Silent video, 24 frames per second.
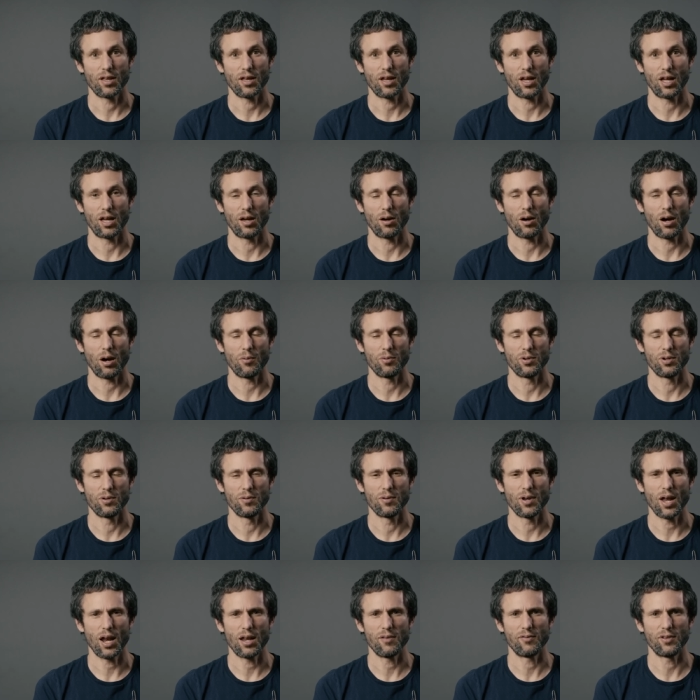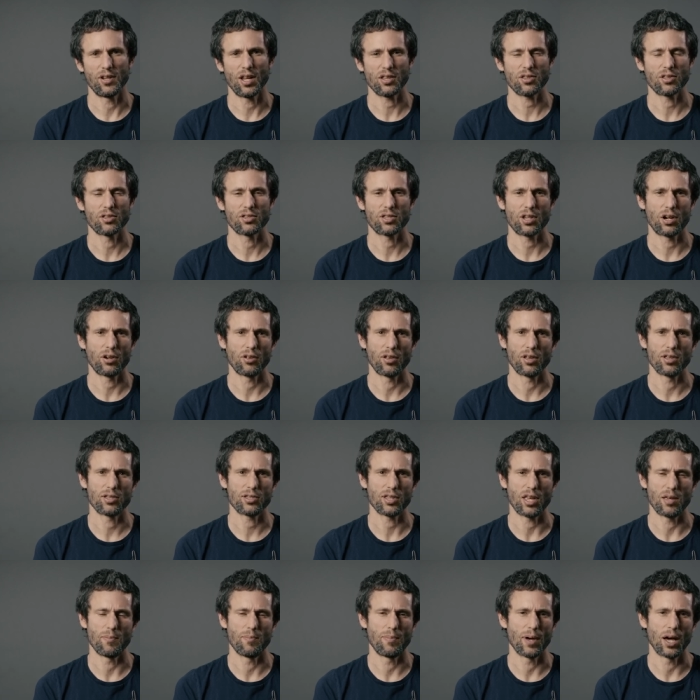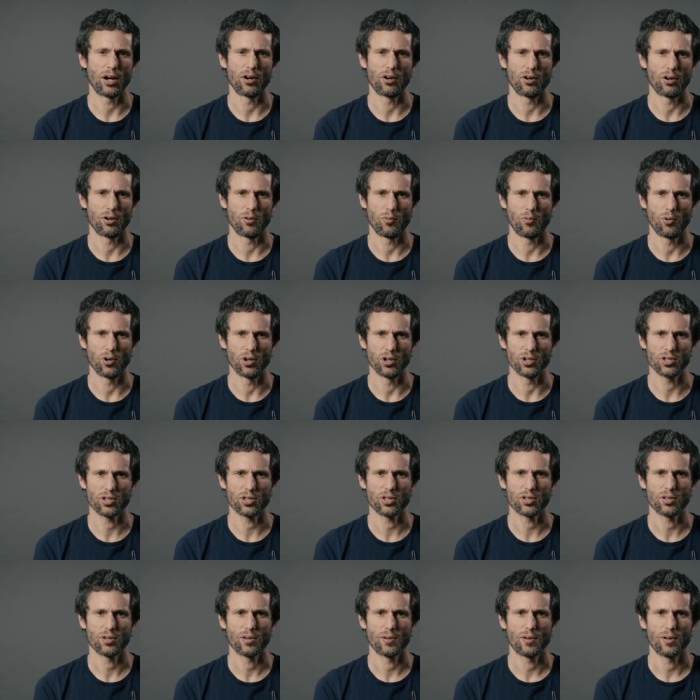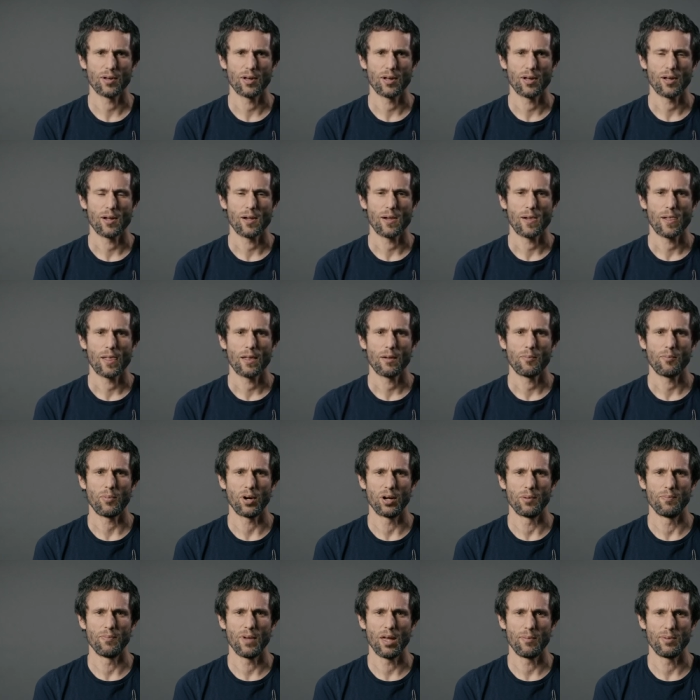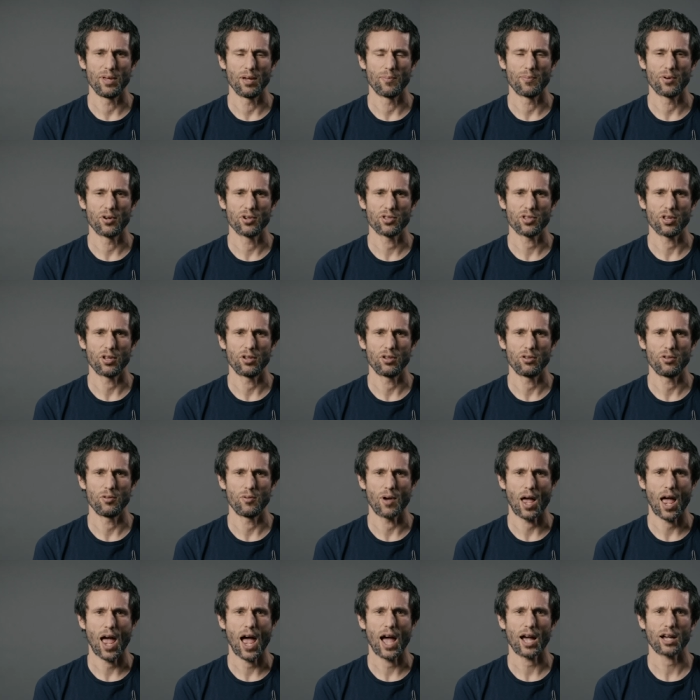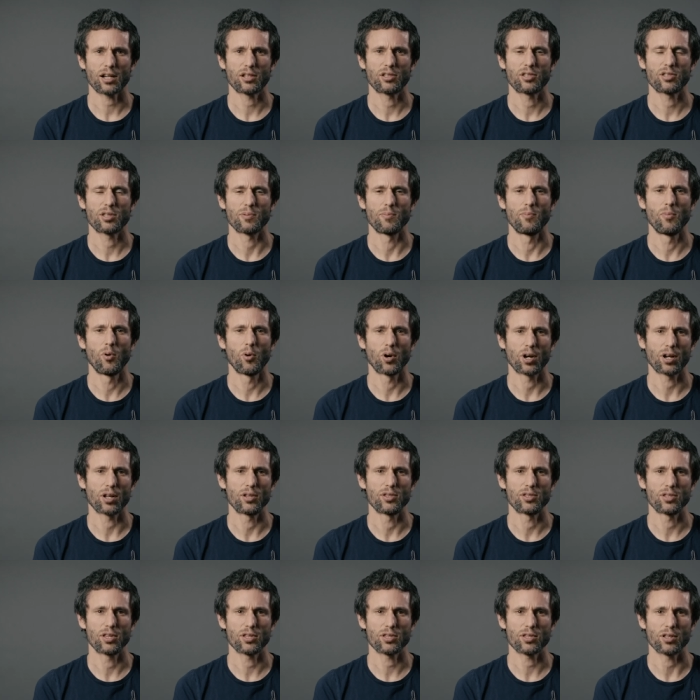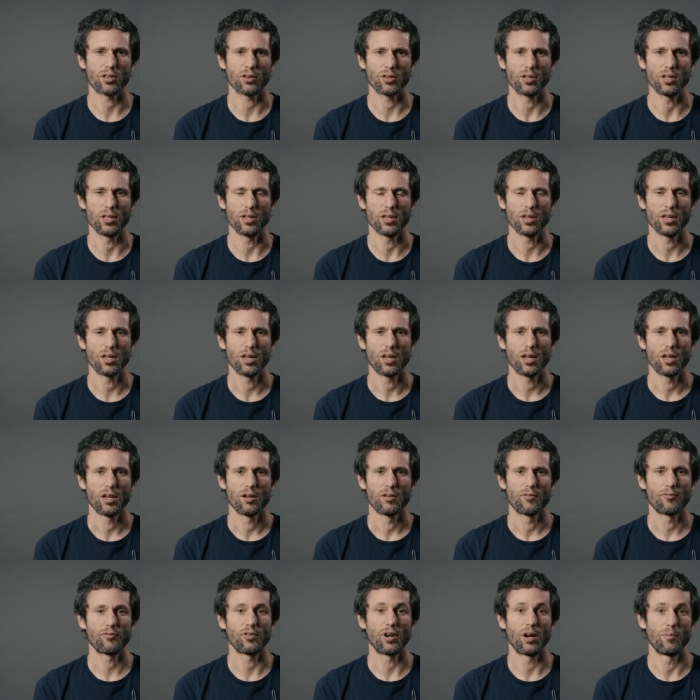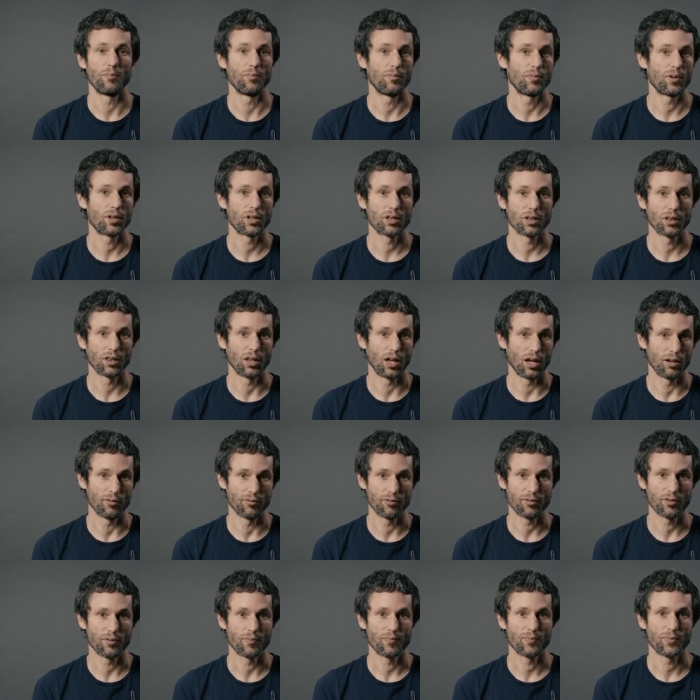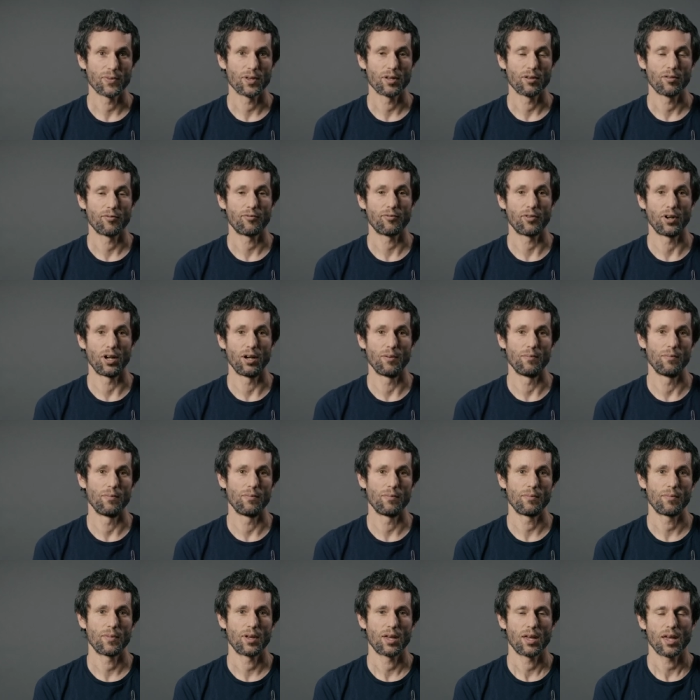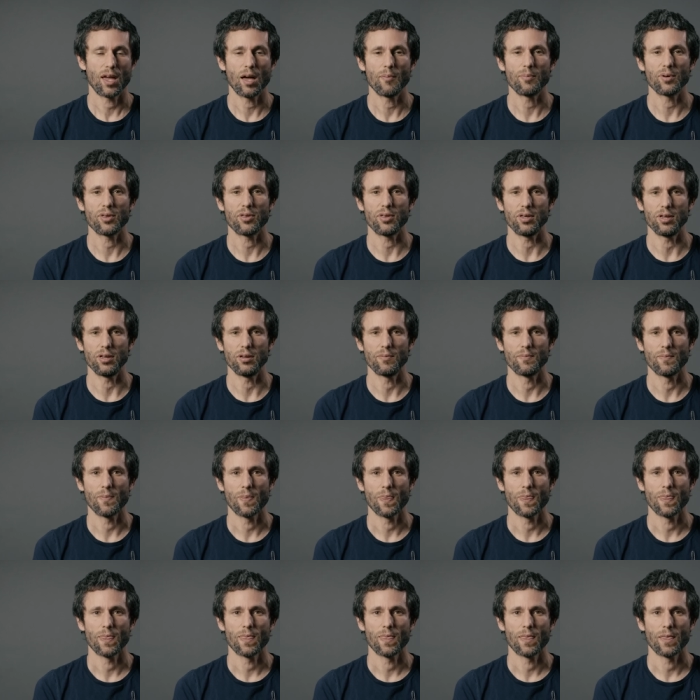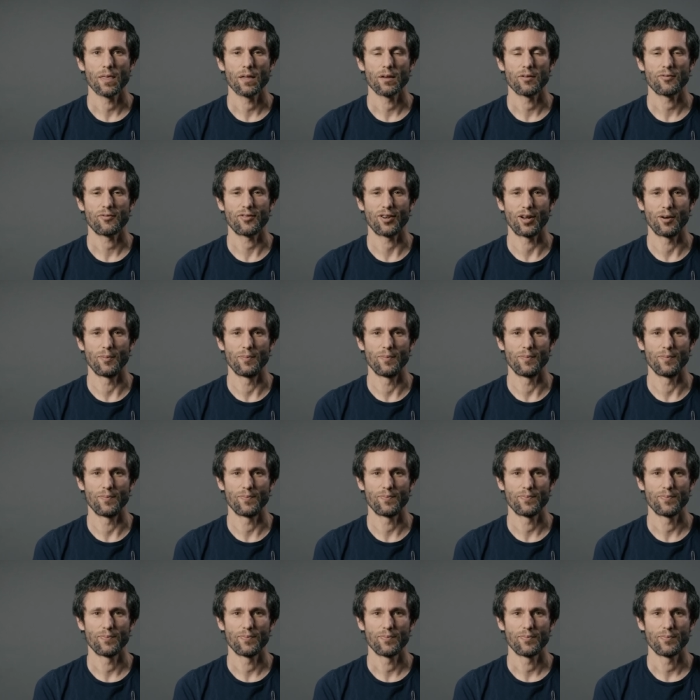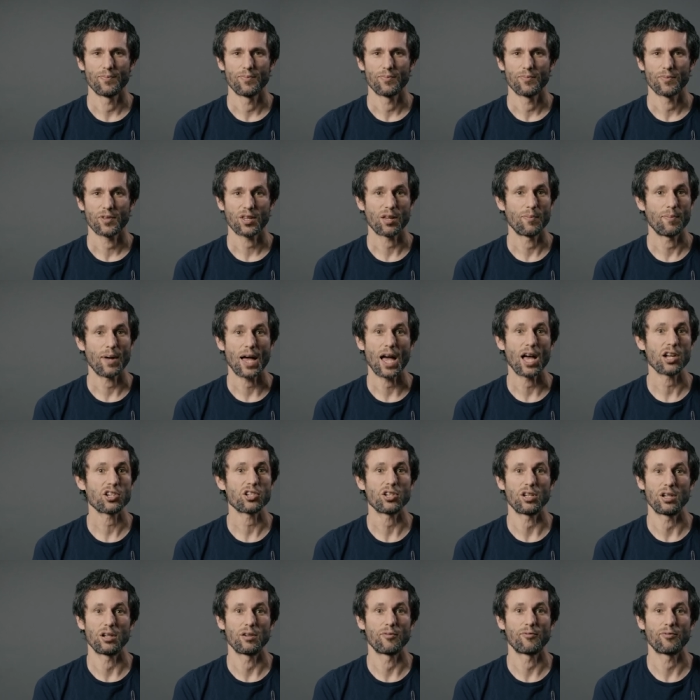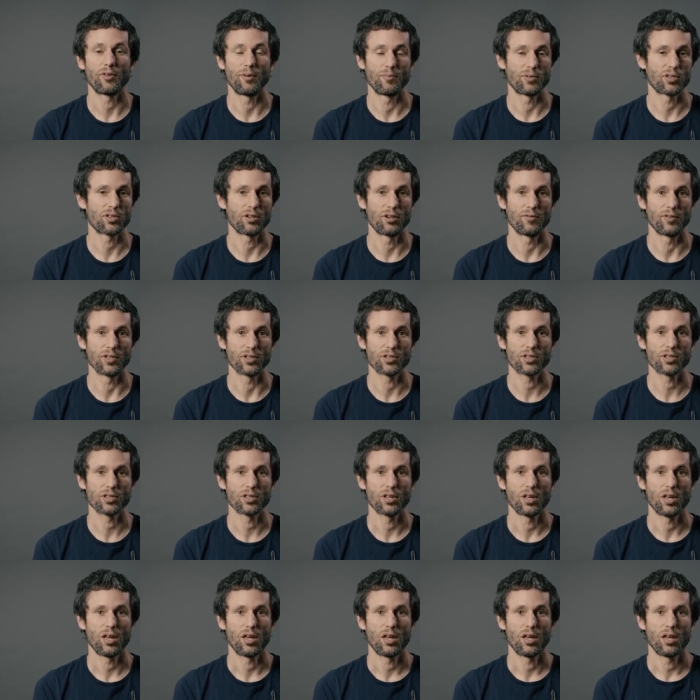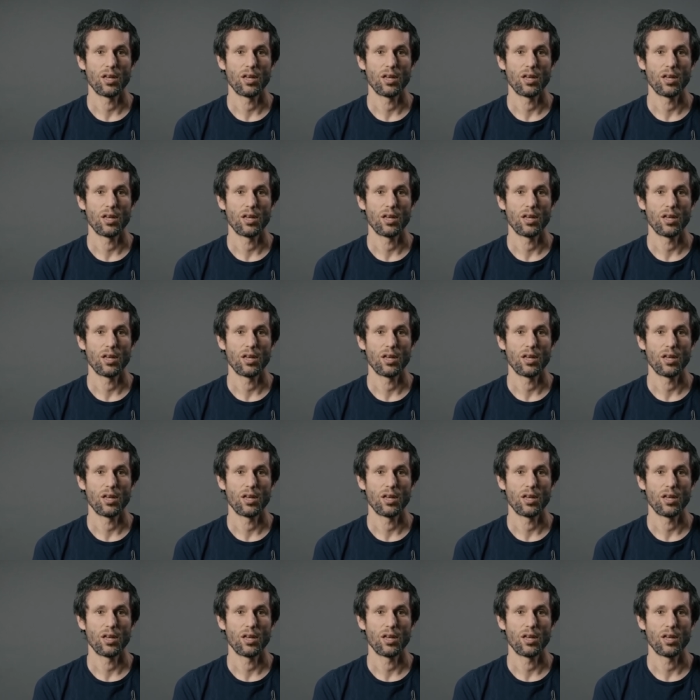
I would not even necessarily say better or worse, but maybe a person who acts more consistently from love, from empathy, from compassion, from service.